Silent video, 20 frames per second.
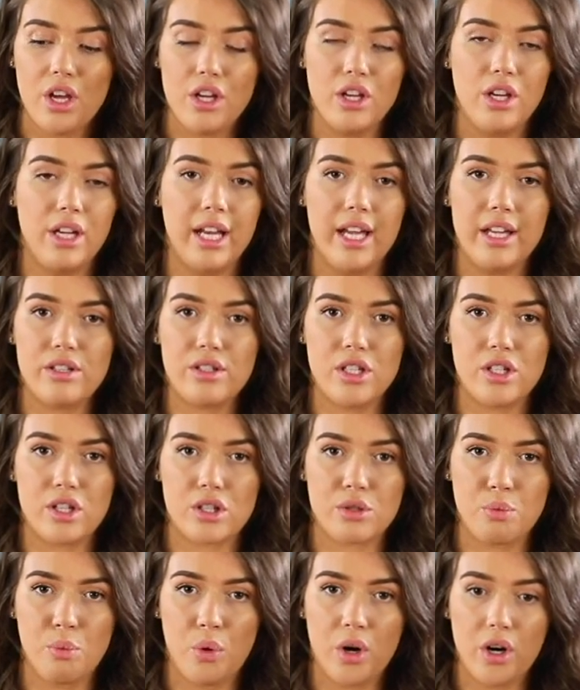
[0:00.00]
You literally
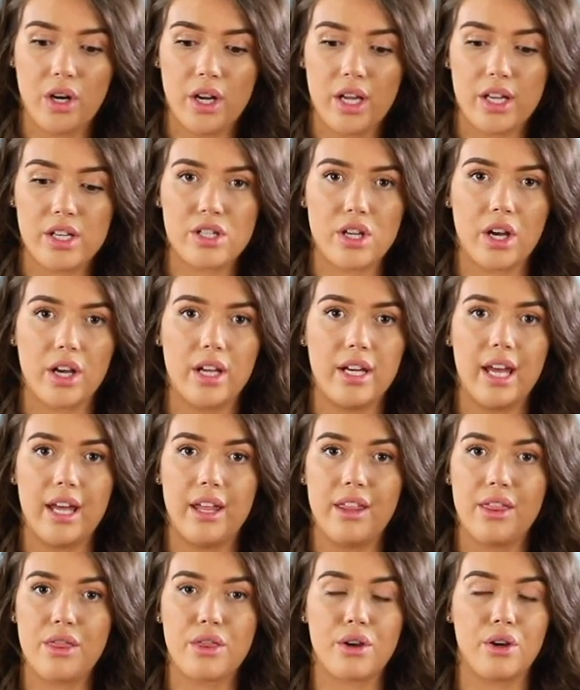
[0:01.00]
just work it down
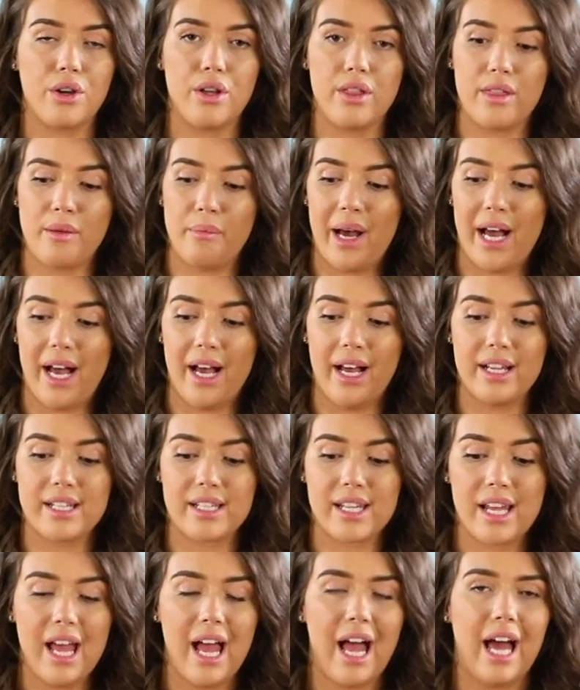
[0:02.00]
in through the mat
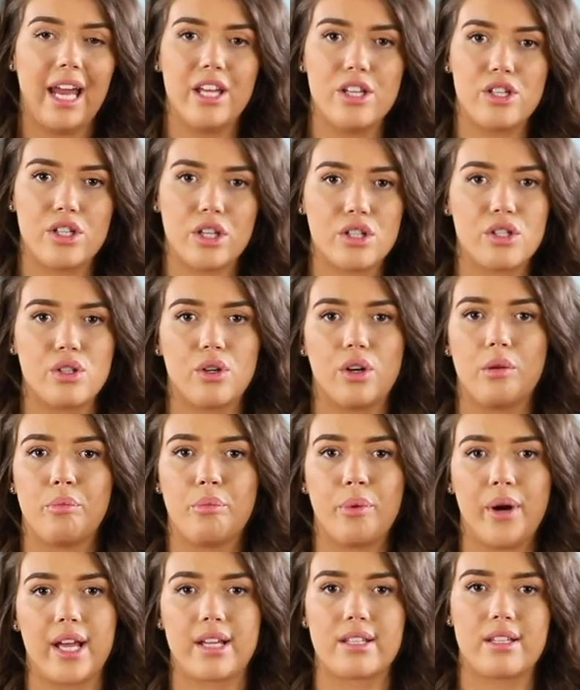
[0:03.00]
and it just sort of
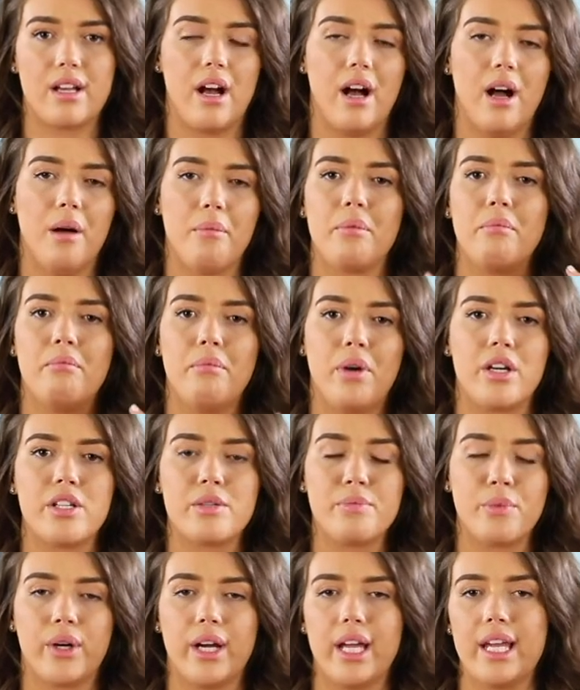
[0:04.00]
breaks it up much
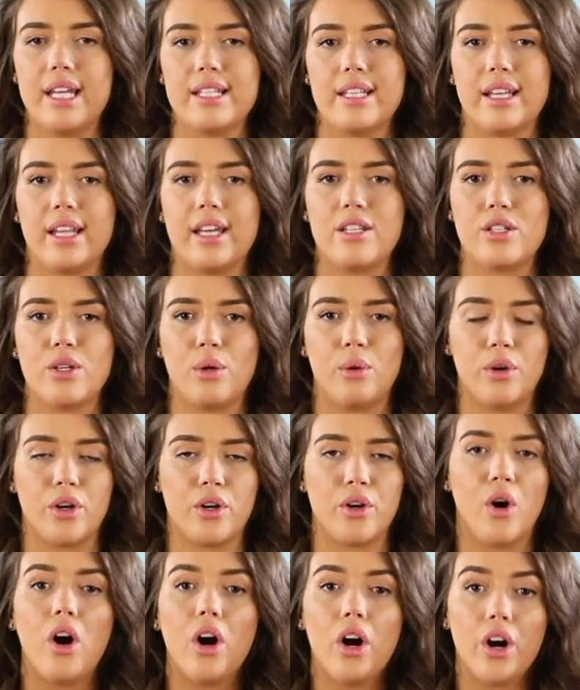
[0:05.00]
more easily. So you're
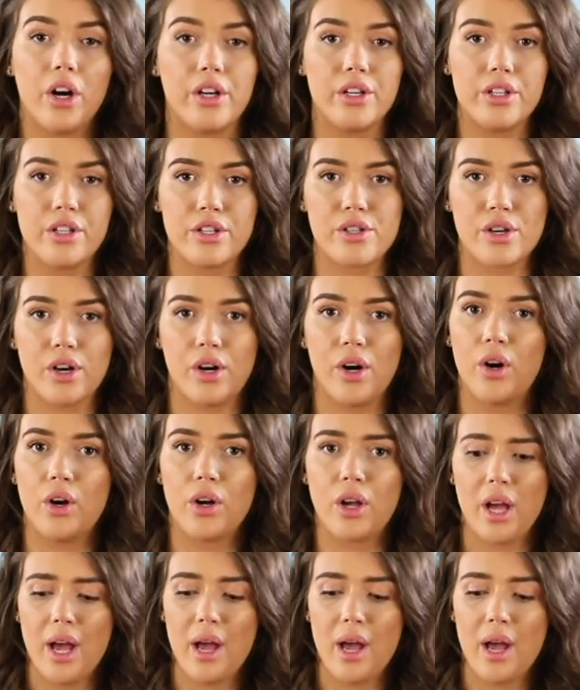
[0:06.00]
not hurting your dog.